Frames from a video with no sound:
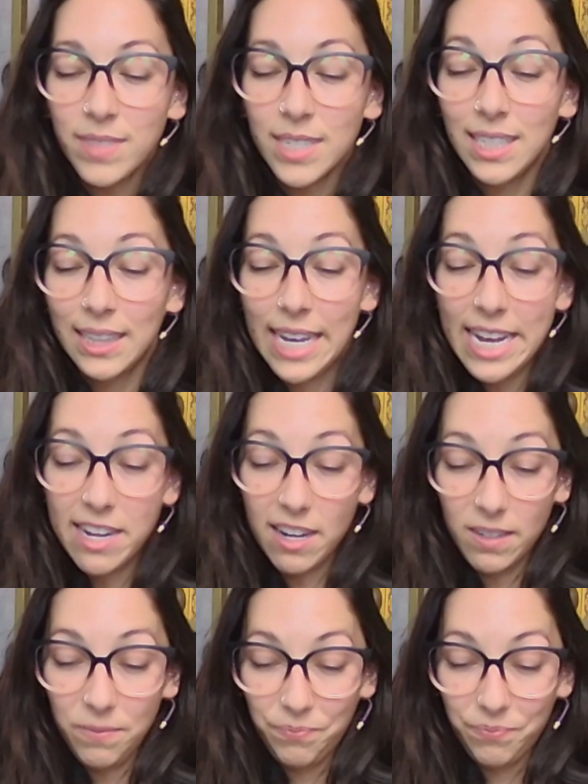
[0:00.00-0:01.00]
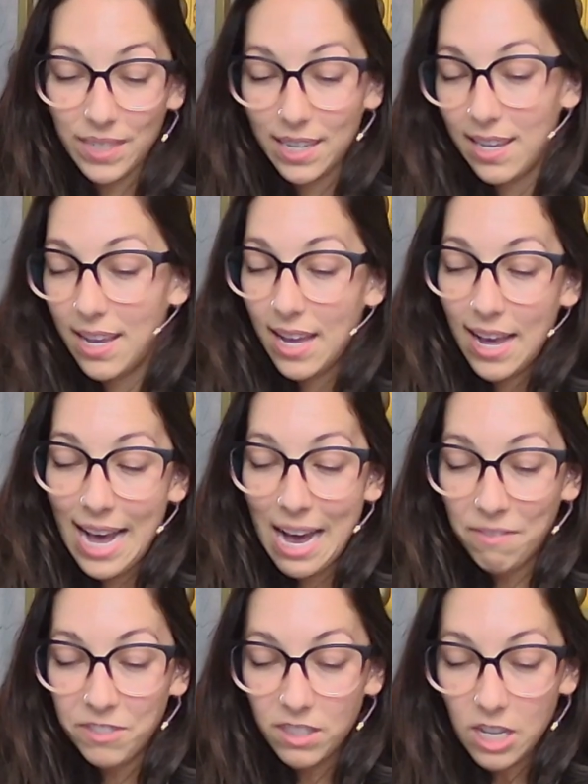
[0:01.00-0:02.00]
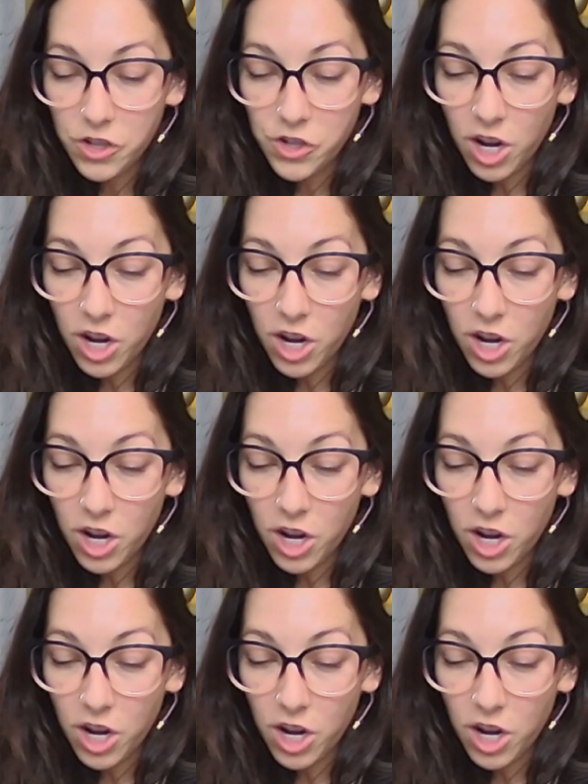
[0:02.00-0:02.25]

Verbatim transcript: Later. After lunch,